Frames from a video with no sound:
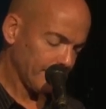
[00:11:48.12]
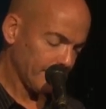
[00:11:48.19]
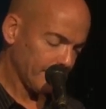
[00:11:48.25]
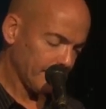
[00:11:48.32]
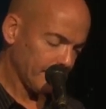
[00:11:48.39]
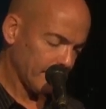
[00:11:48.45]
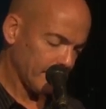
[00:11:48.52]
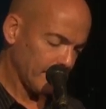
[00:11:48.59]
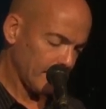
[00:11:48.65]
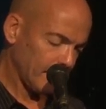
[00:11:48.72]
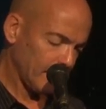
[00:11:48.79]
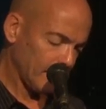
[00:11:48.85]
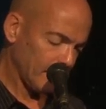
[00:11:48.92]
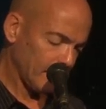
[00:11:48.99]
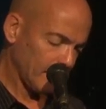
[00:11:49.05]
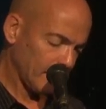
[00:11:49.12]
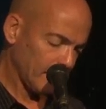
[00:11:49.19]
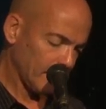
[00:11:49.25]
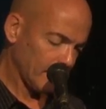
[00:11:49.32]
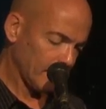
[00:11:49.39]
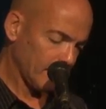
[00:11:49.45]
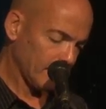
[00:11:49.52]

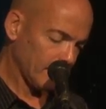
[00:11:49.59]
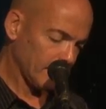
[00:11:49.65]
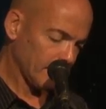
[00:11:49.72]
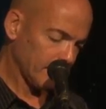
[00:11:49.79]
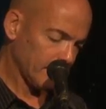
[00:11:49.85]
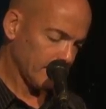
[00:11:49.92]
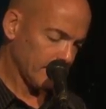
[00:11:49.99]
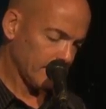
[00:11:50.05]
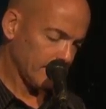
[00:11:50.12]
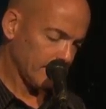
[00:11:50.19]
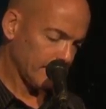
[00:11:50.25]
Nobody speaks.